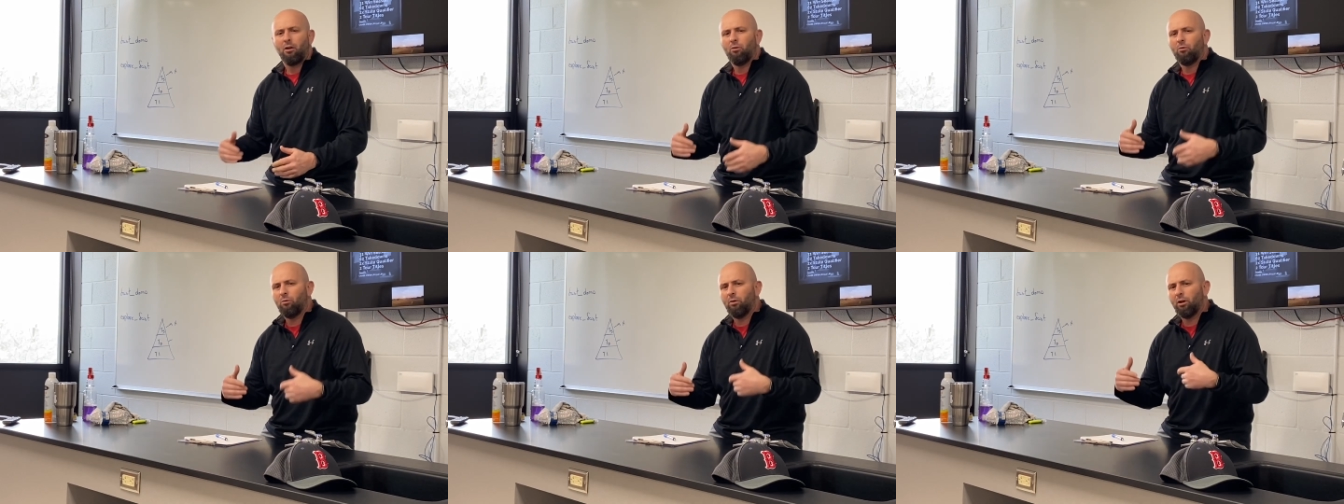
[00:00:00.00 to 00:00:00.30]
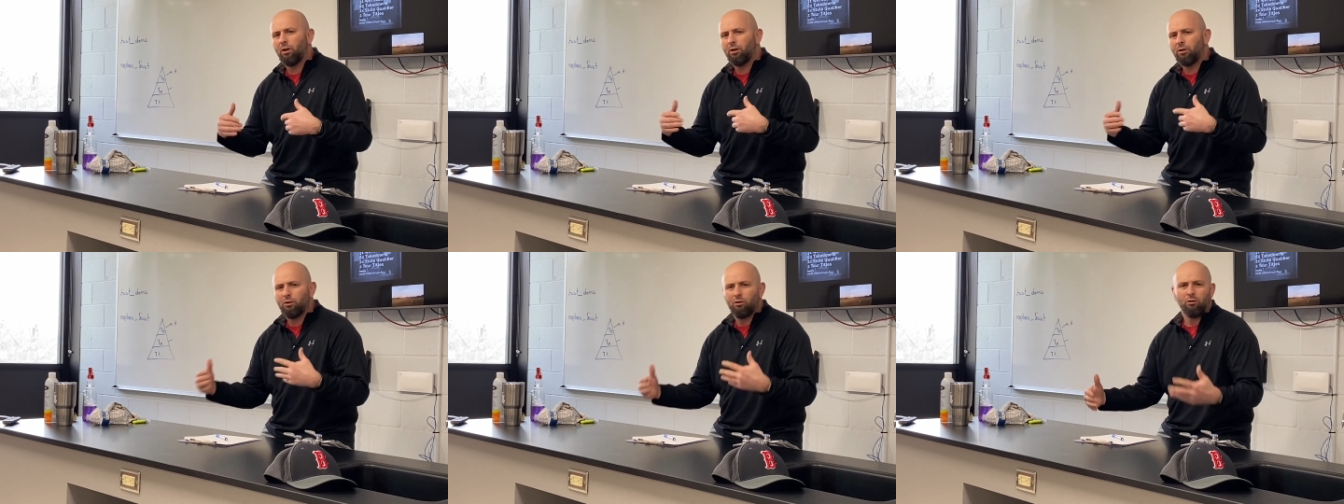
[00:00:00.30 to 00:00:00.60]

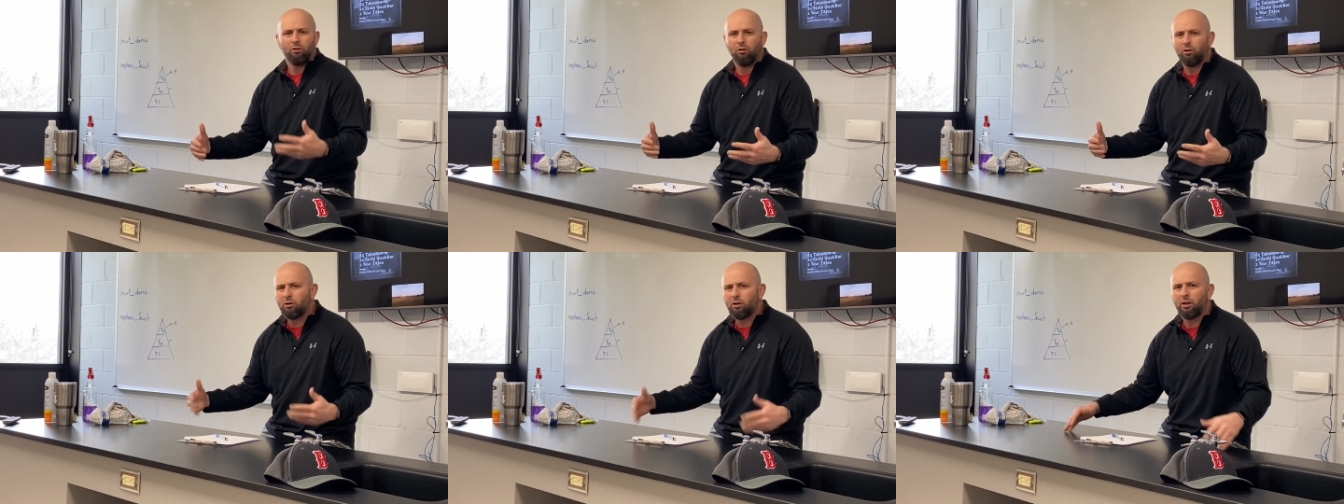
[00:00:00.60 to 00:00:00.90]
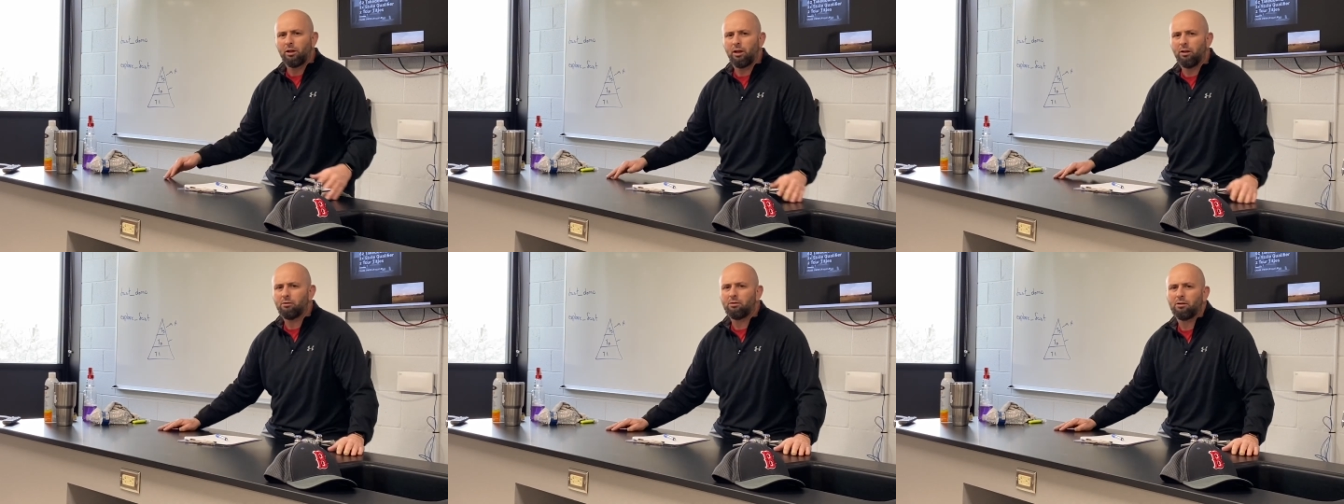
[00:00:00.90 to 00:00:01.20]
where you're
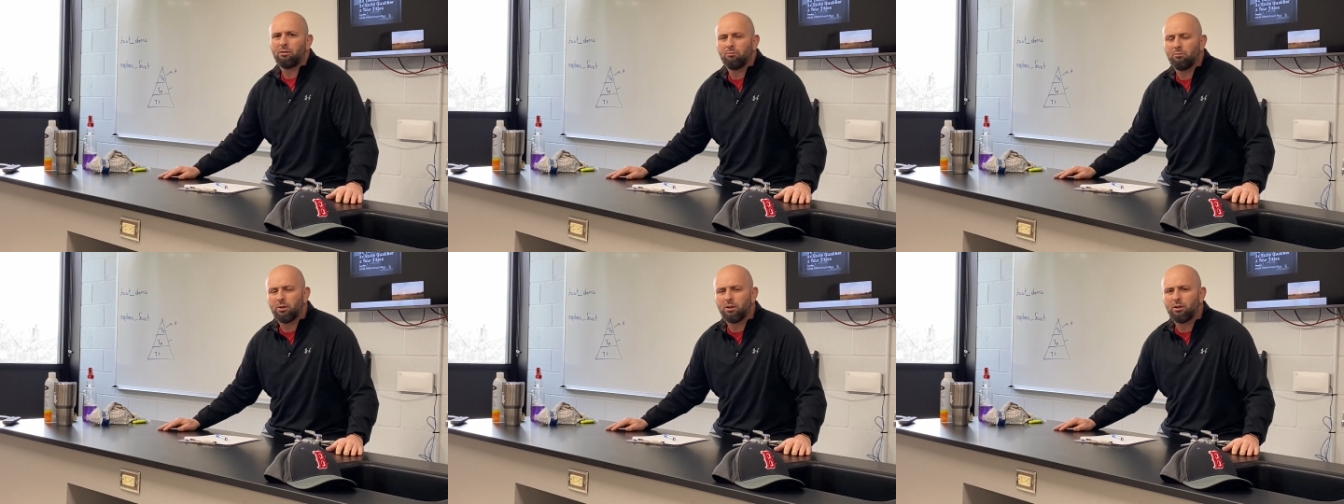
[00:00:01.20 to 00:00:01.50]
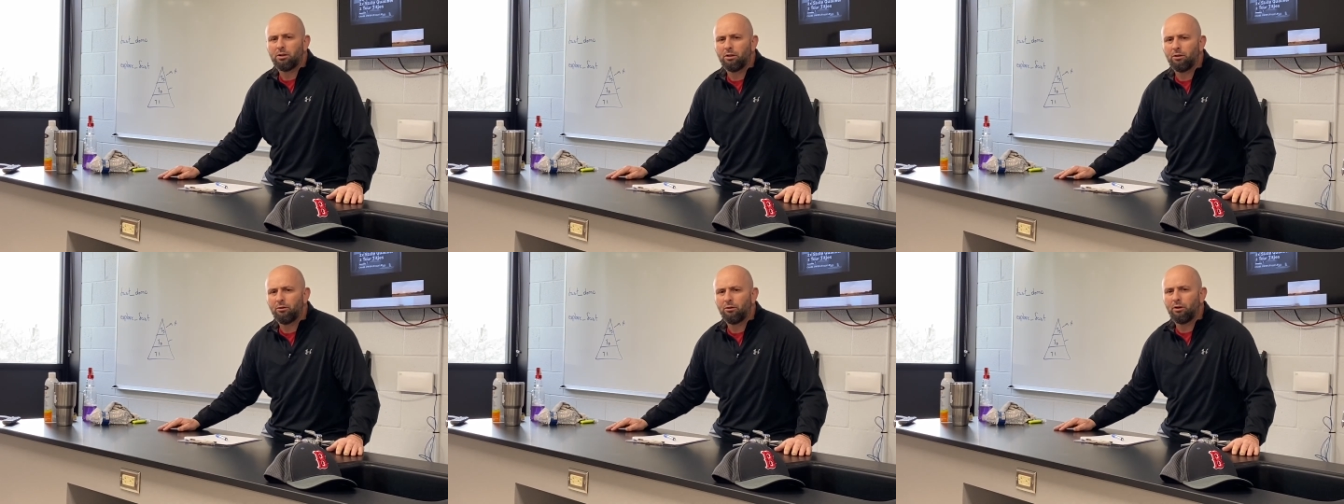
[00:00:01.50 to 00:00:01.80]
looking at some
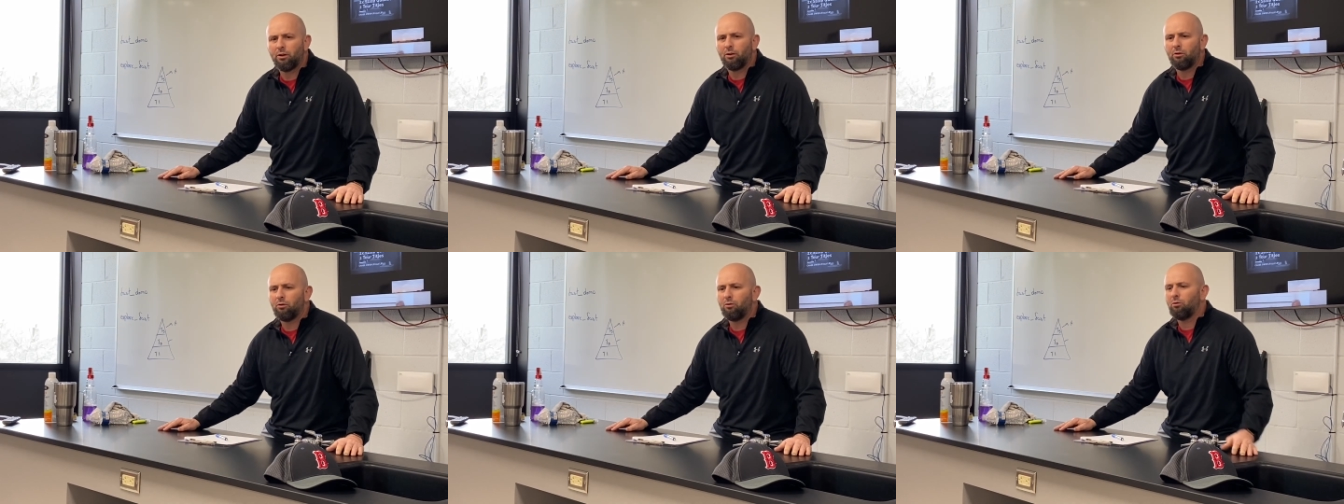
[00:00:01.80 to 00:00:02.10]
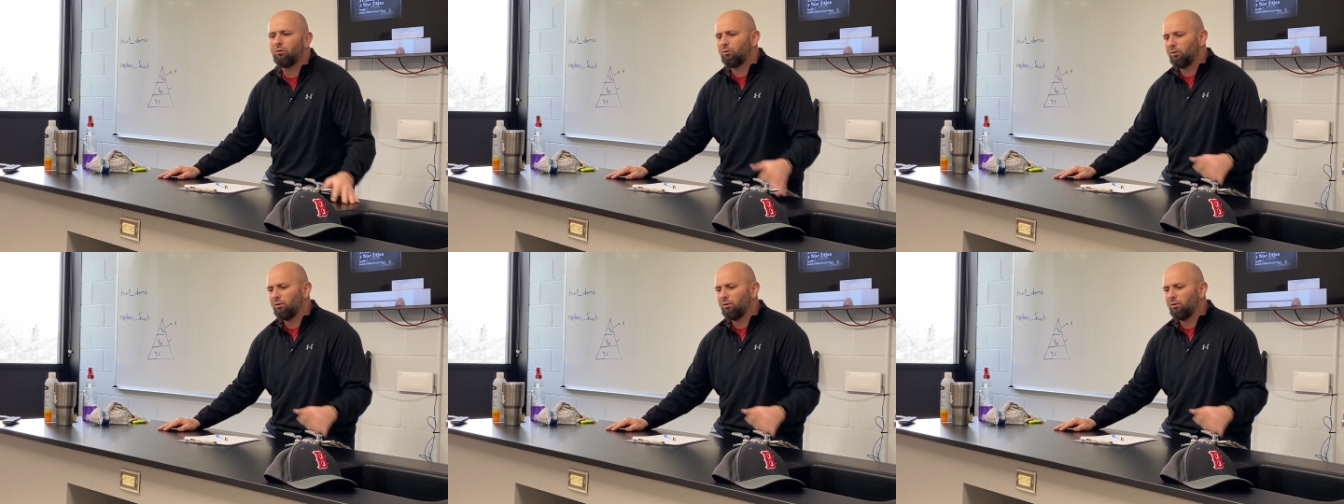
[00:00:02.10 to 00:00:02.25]
material